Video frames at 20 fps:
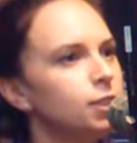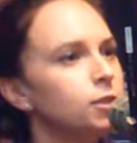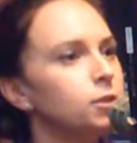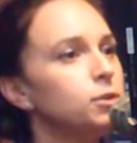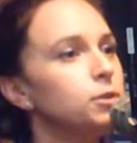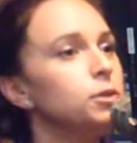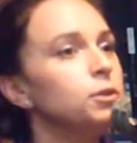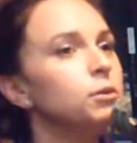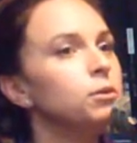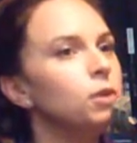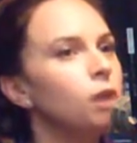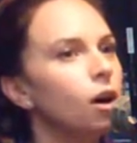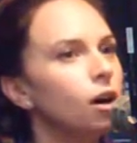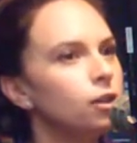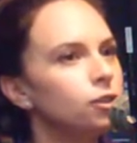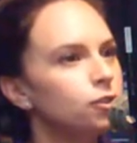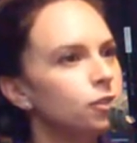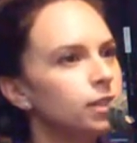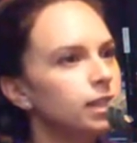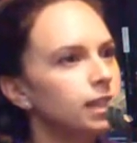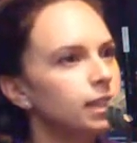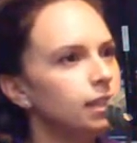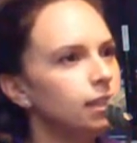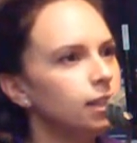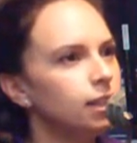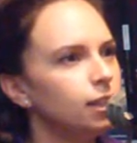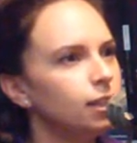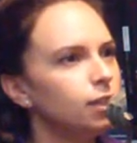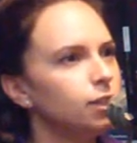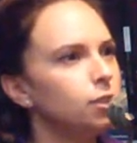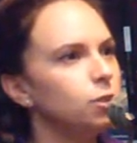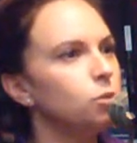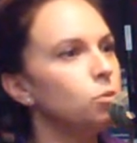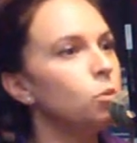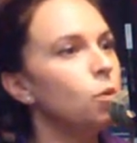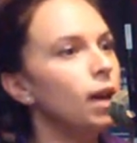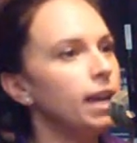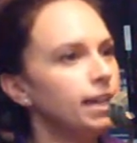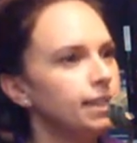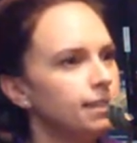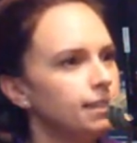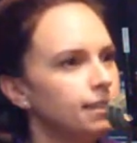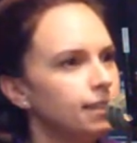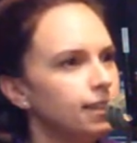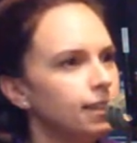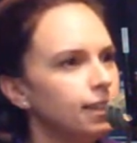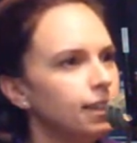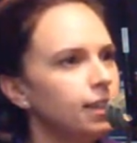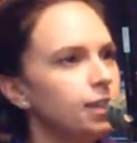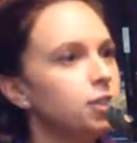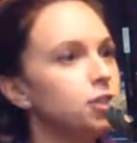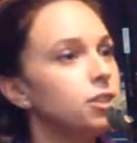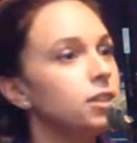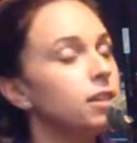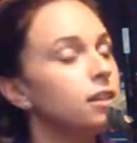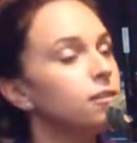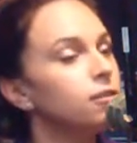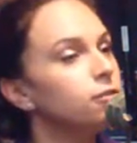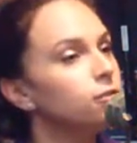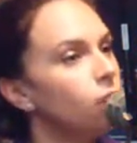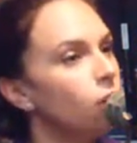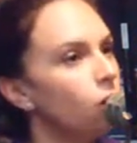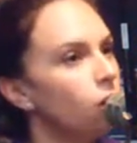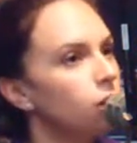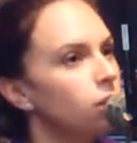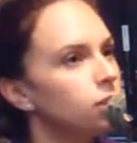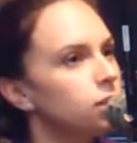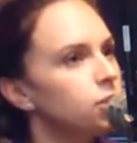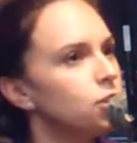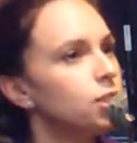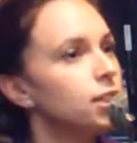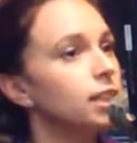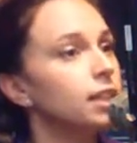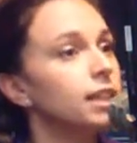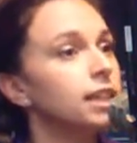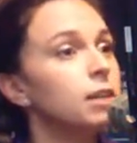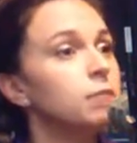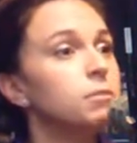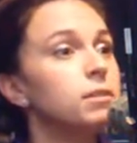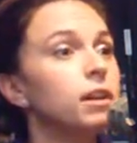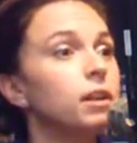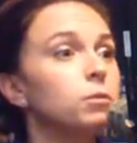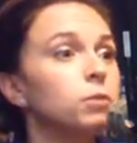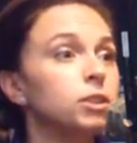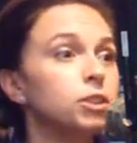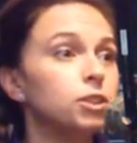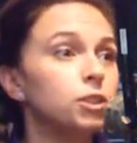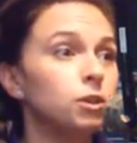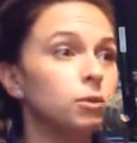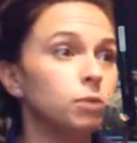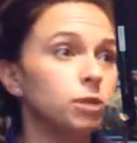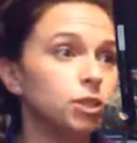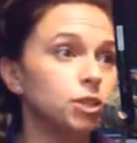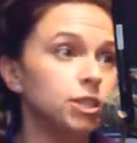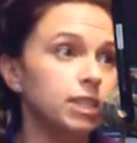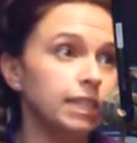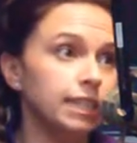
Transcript: You do laundry. You wait. Is she going to fall? Is she going to get up and not know where